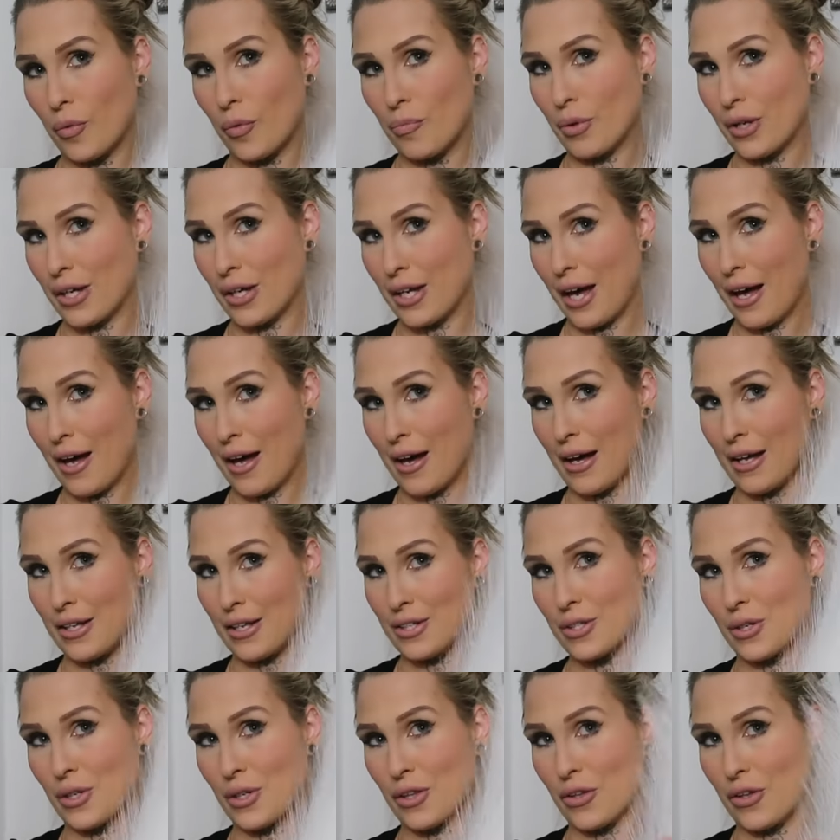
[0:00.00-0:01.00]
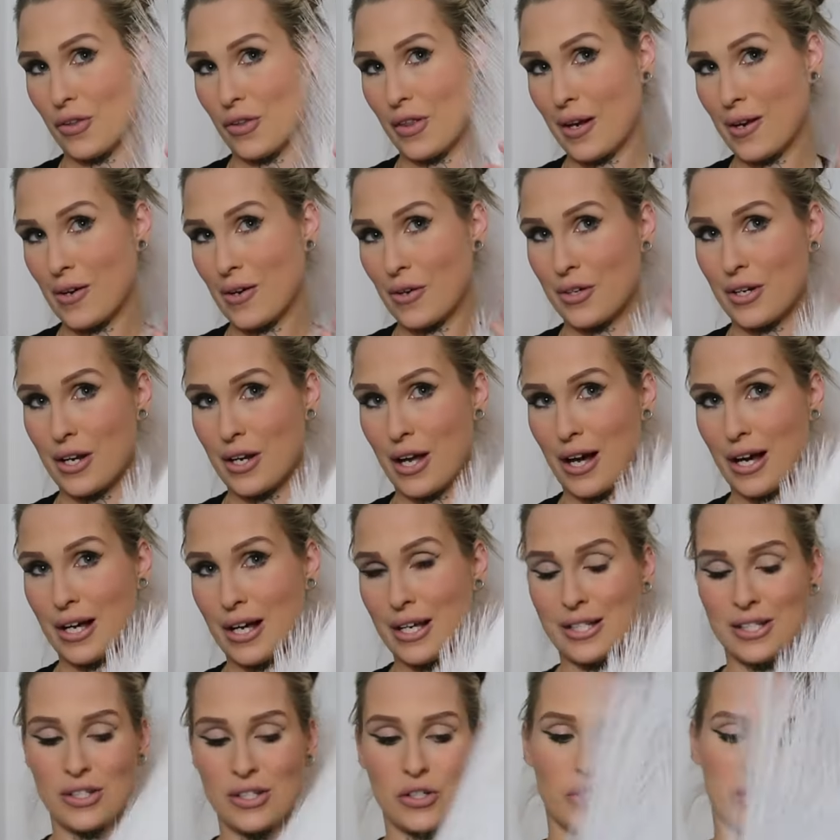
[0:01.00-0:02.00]
But yeah, so I thought they'd look
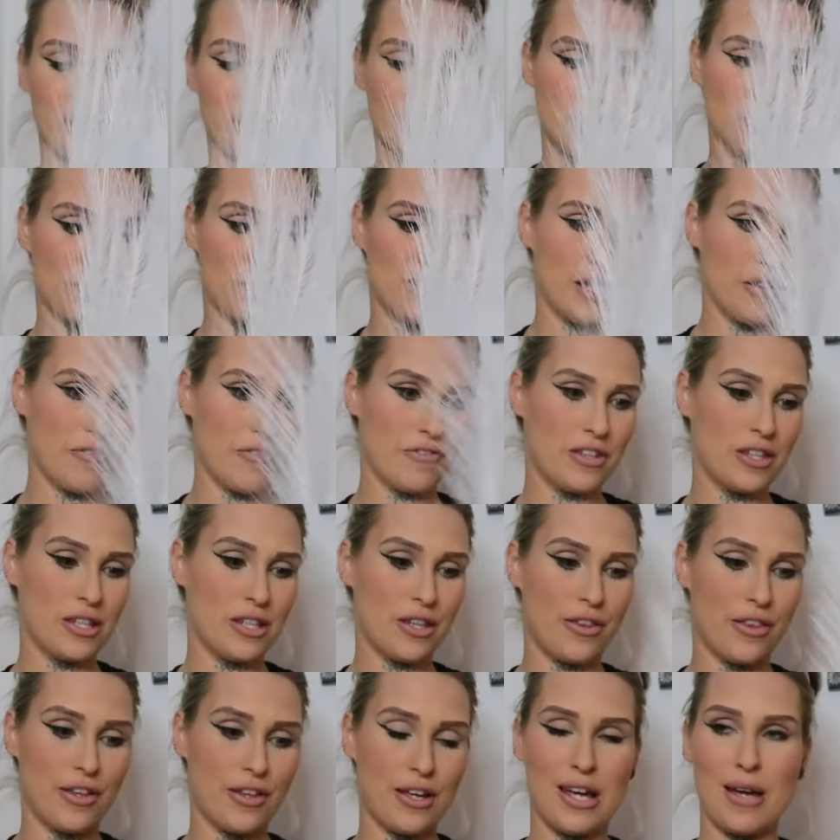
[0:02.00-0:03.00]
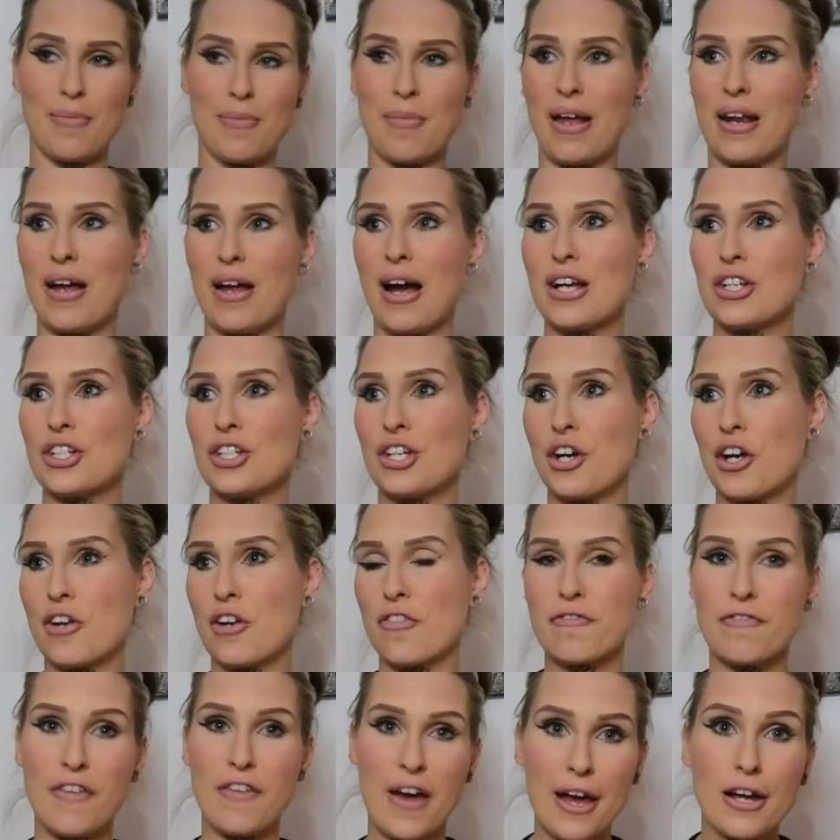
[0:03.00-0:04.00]
nice and Christmassy, fit the theme. And I actually
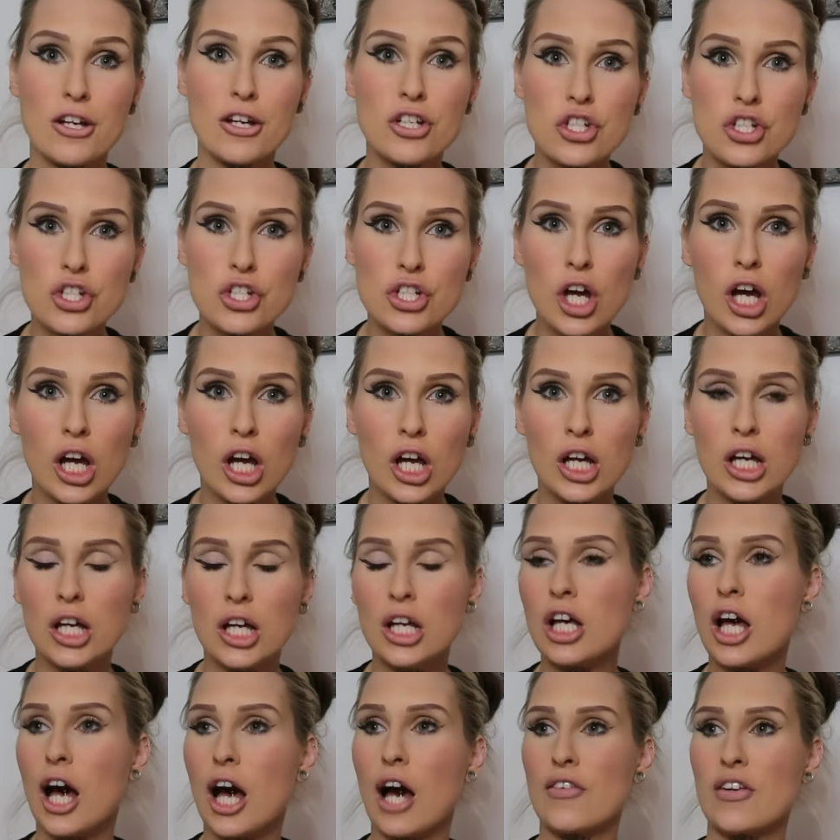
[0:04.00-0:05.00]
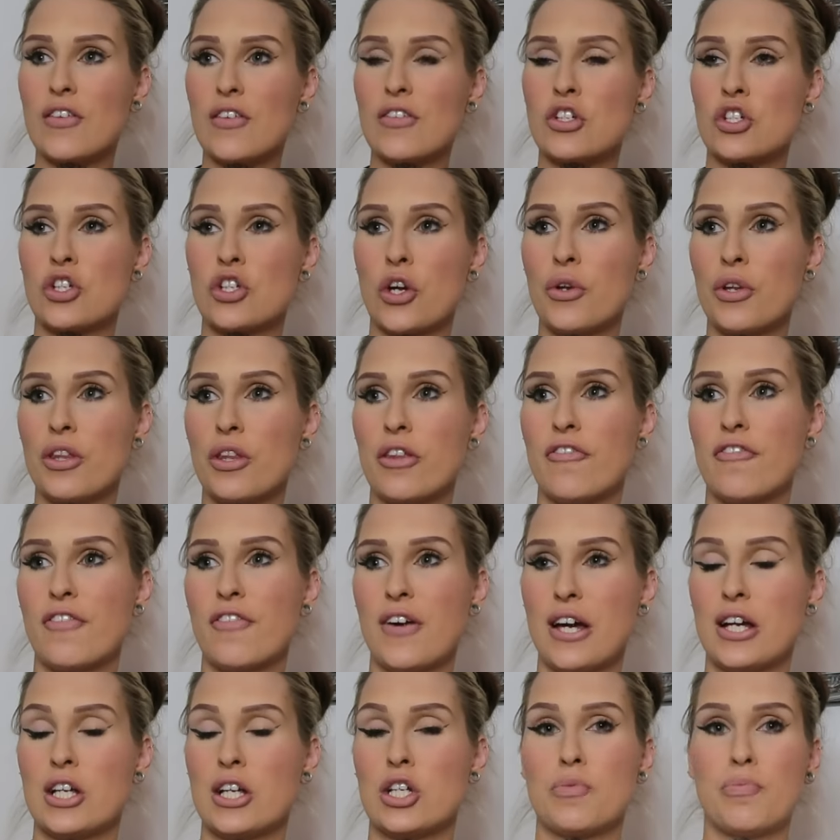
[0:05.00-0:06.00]
got a fish. I haven't even shown you the
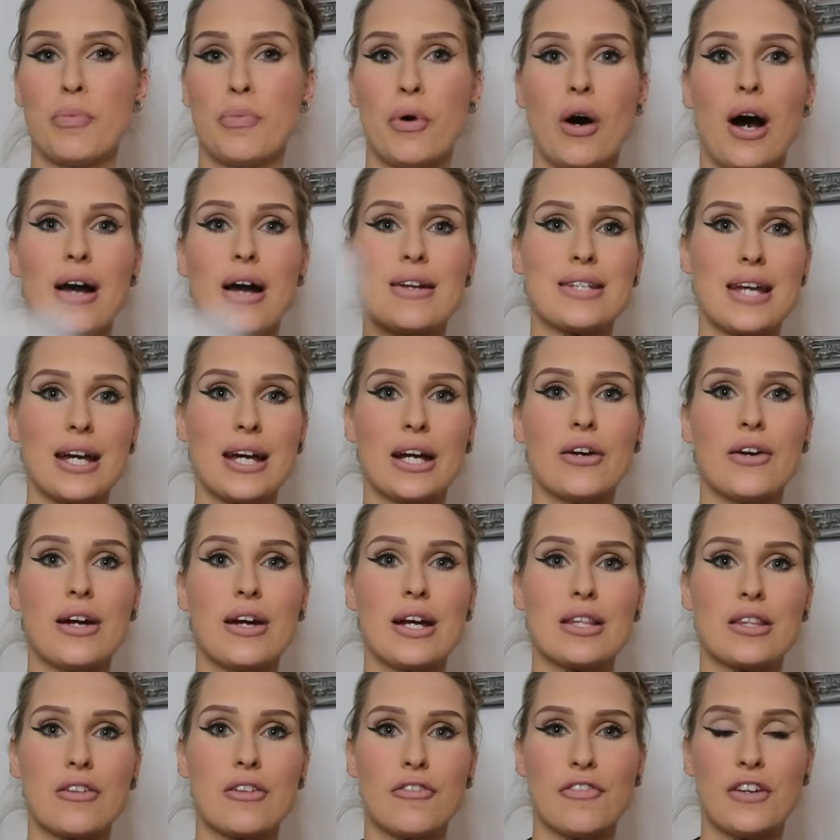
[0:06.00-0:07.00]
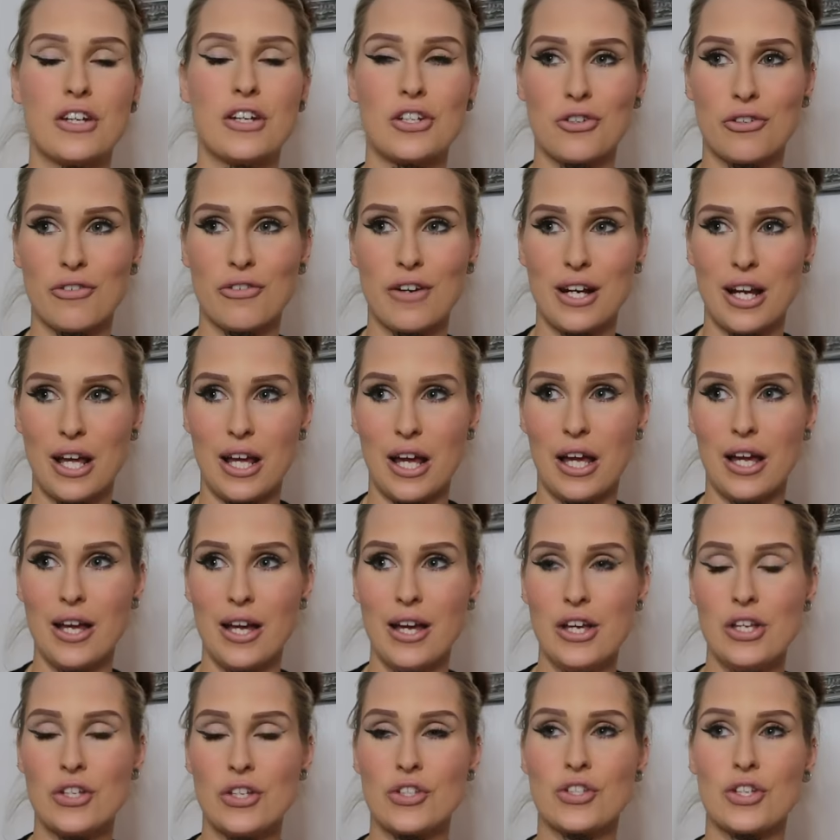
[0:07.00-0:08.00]
fish, but I decorated the fish already.
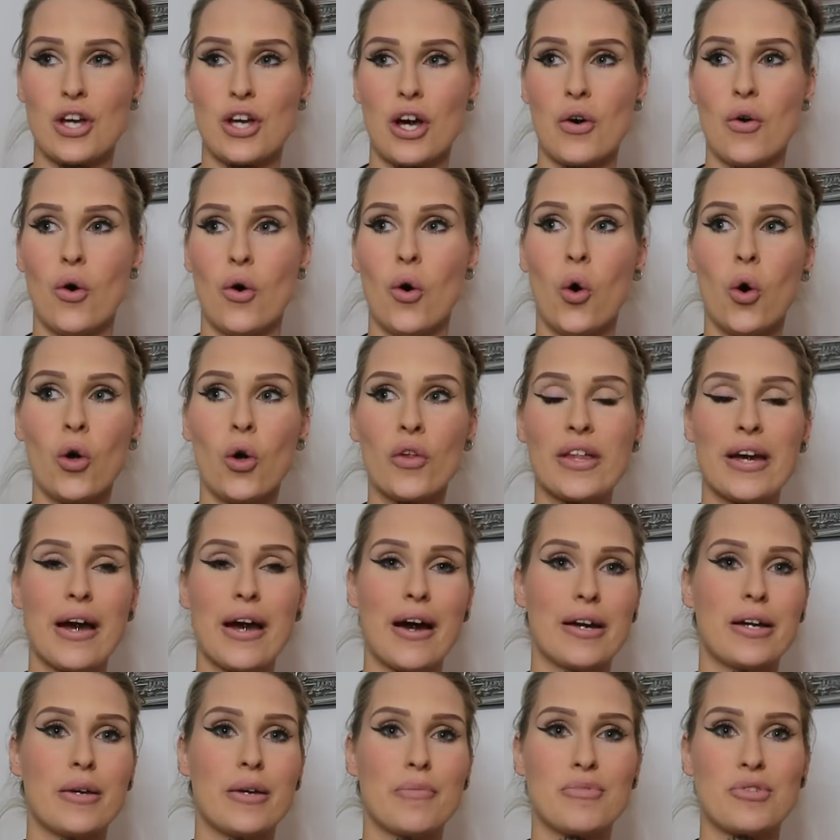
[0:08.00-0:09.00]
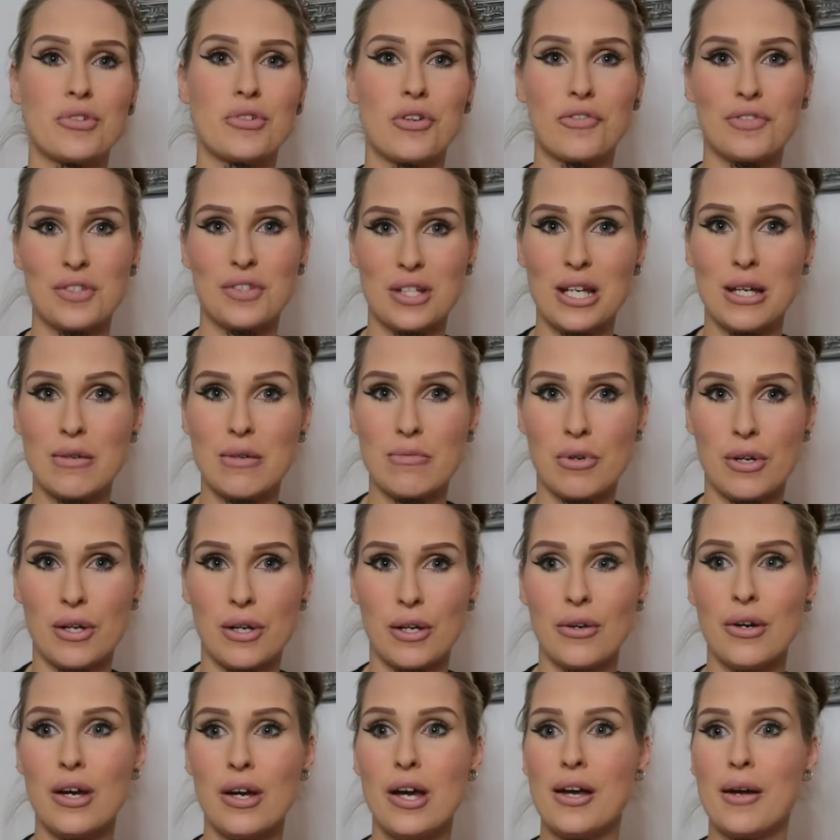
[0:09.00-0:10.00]
So all the items are off
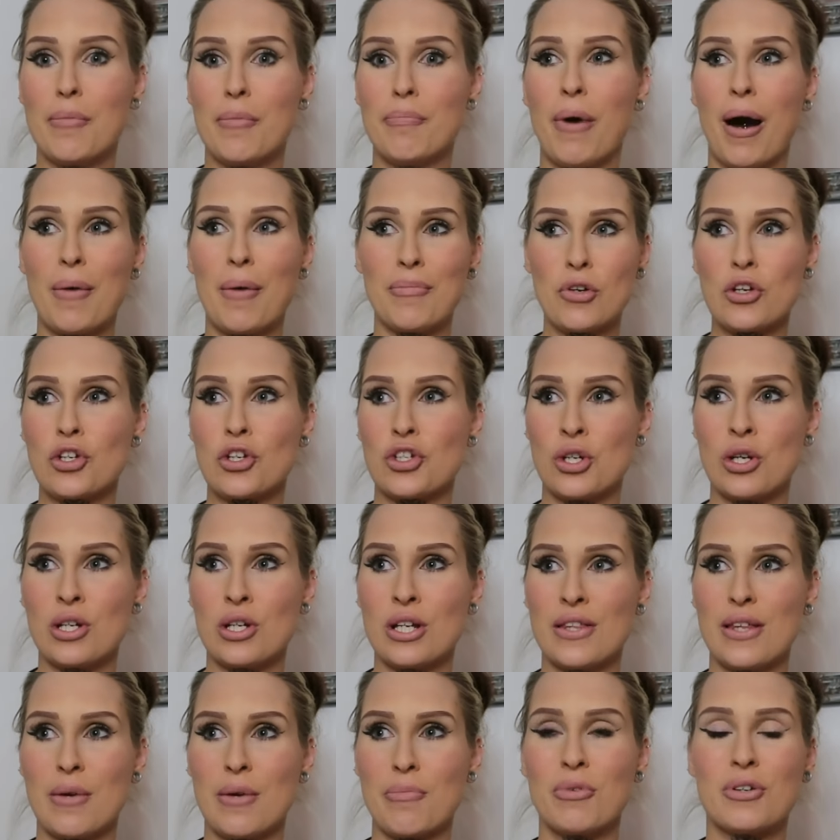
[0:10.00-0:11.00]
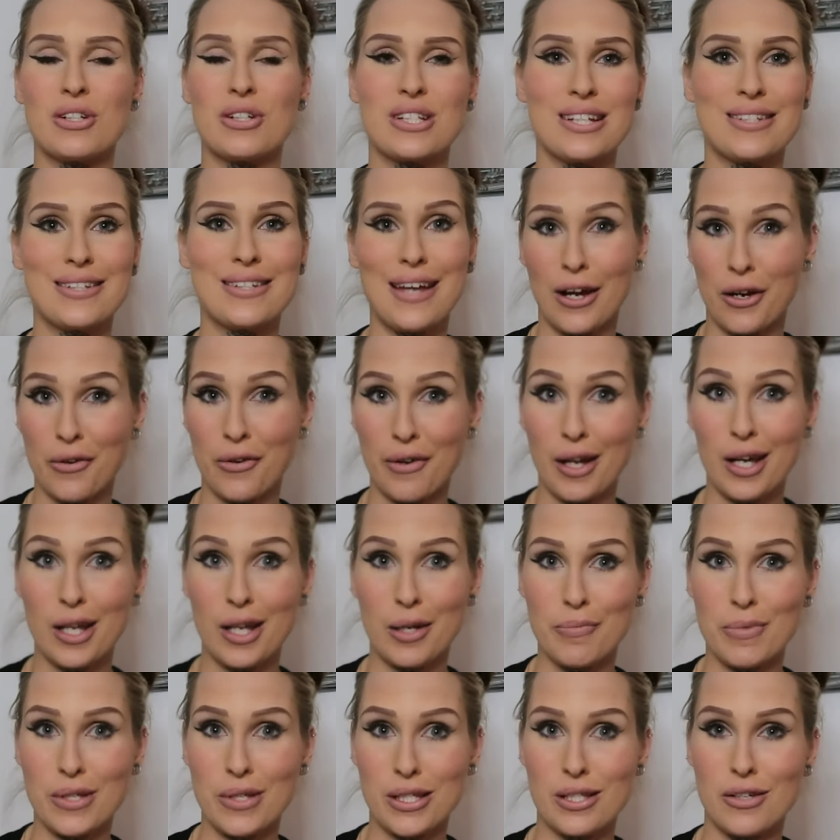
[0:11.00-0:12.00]
Temu, but I'm not showing you them because I
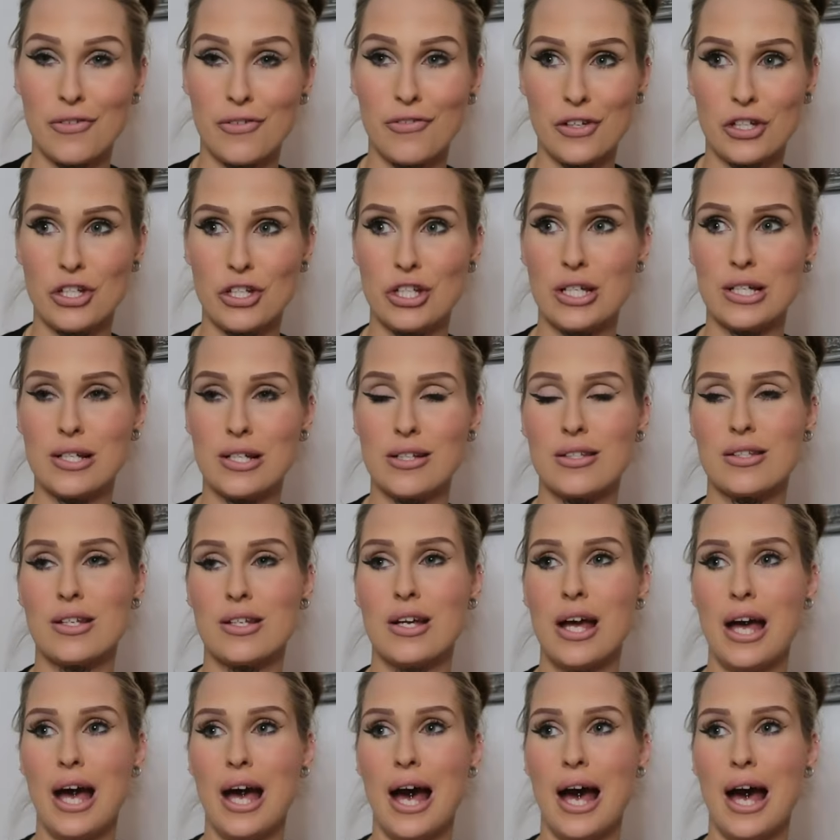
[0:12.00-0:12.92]
decorated Mr. Fishies.